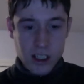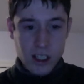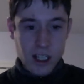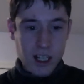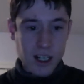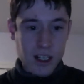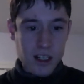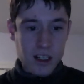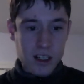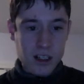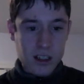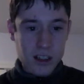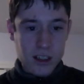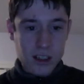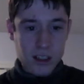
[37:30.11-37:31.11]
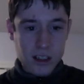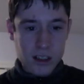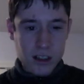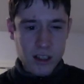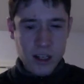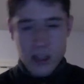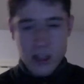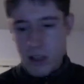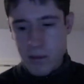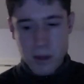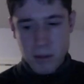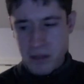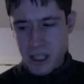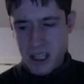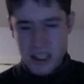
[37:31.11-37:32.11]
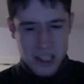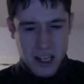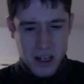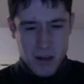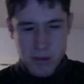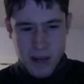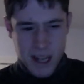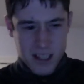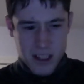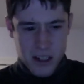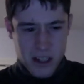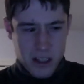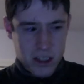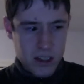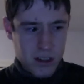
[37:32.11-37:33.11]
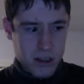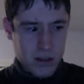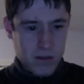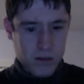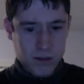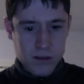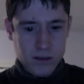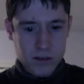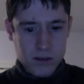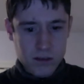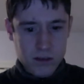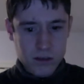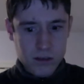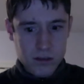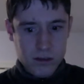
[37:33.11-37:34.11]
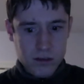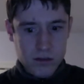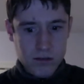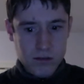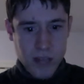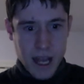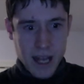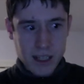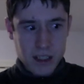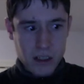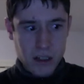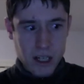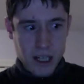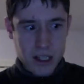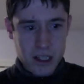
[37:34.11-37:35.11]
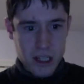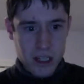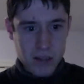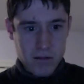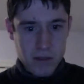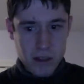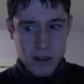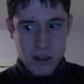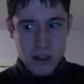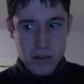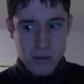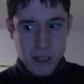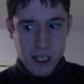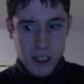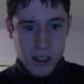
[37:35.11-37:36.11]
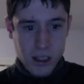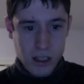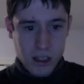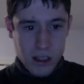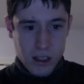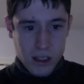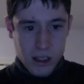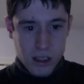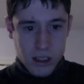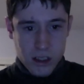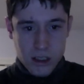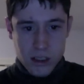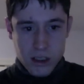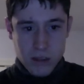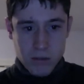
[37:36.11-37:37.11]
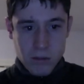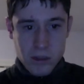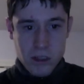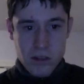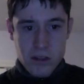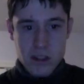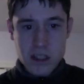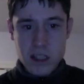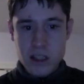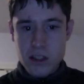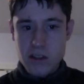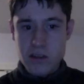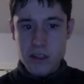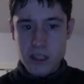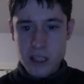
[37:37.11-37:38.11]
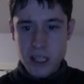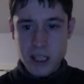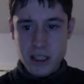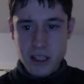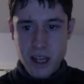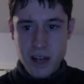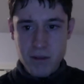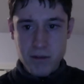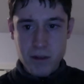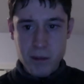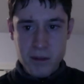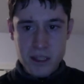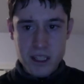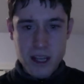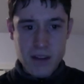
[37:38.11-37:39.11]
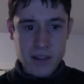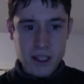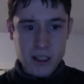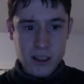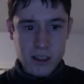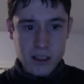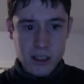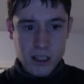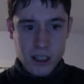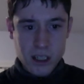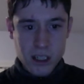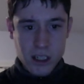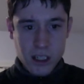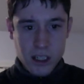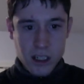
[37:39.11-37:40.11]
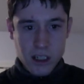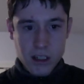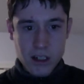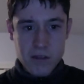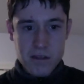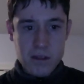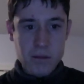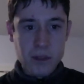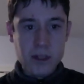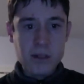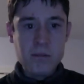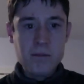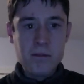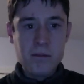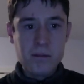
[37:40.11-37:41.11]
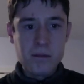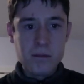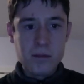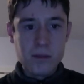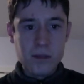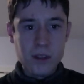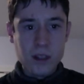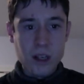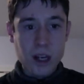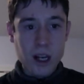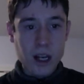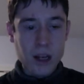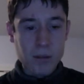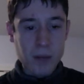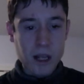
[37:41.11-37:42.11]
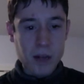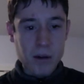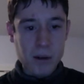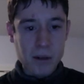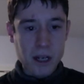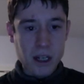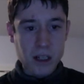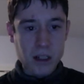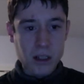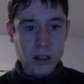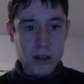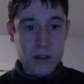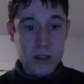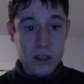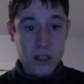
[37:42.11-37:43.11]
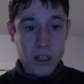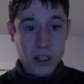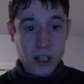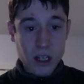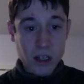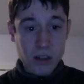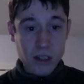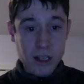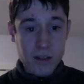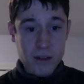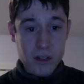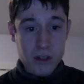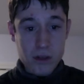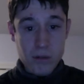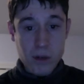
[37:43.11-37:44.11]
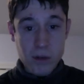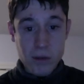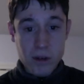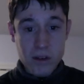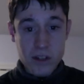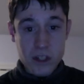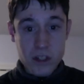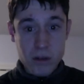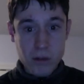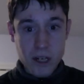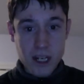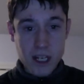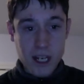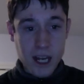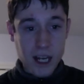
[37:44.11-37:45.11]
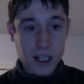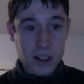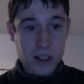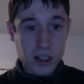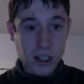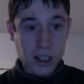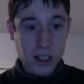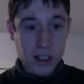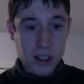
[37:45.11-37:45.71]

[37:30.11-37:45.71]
And none of them are really psychopaths, they just act crazy, so to speak. I'm reducing this to a 6 from a 7. Here Comes the Boom. By the way, we're getting close. I only have 2 more movies to rate, actually.